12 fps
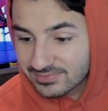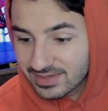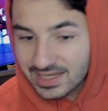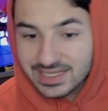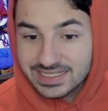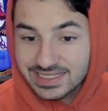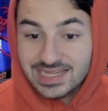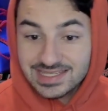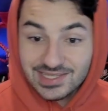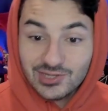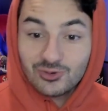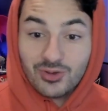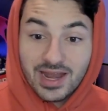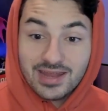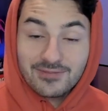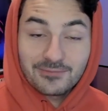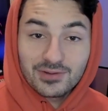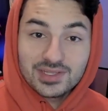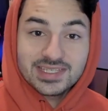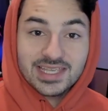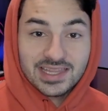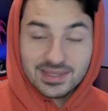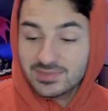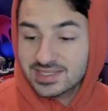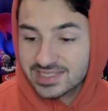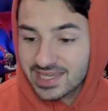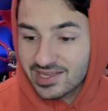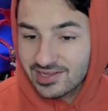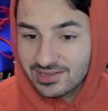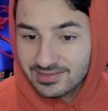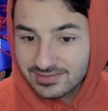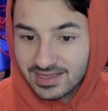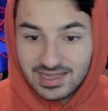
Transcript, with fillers: and he gets the credit for Saitama's kill,